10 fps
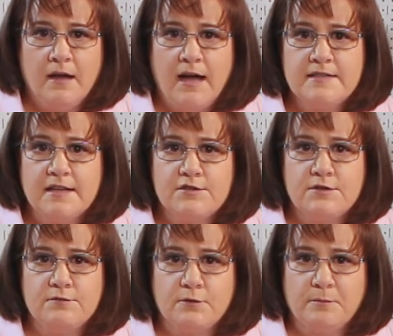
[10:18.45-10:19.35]
I
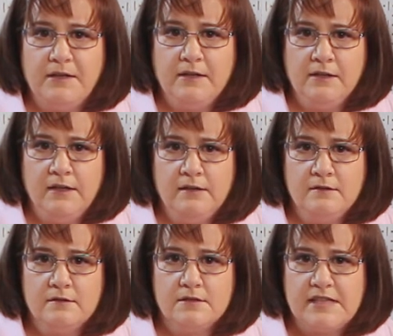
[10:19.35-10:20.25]
tested for peeling,
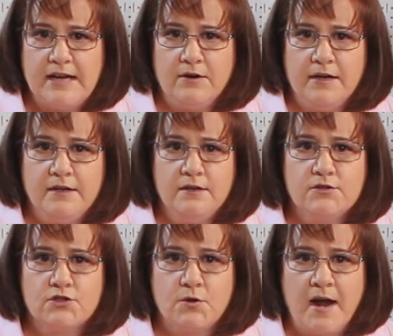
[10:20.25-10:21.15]
tearing,
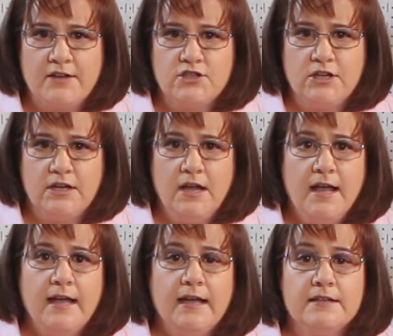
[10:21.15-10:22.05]
scratching,
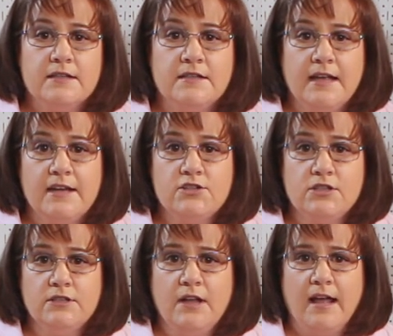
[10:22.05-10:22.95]

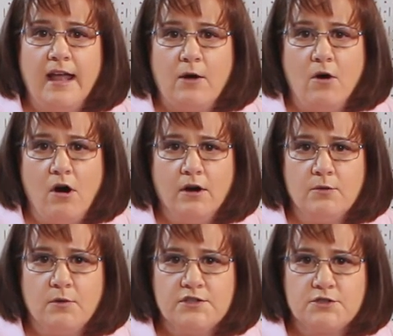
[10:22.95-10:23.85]
indentation, how hard
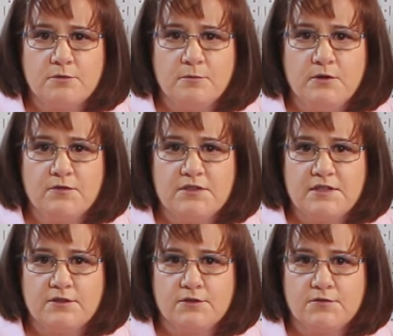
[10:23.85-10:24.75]
it was to remove the
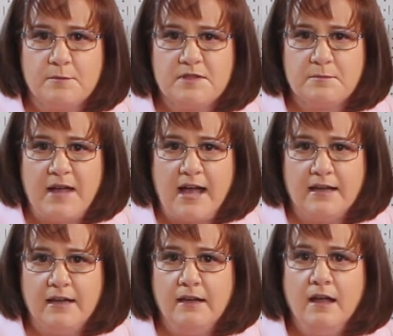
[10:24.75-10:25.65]
stickers from its
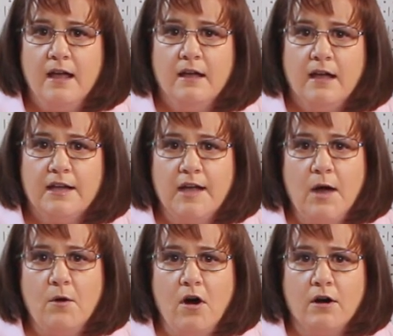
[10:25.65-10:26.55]
backing, and
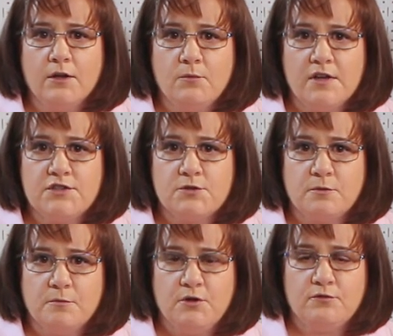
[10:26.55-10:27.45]
how hard it was to
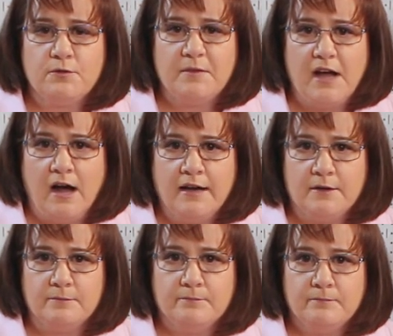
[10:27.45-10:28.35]
remove from the
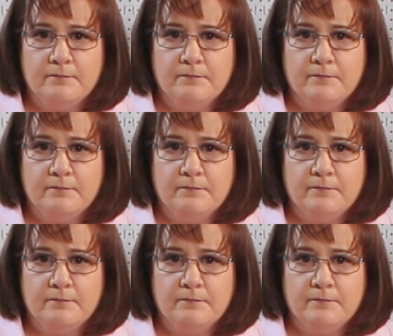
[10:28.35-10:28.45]
item.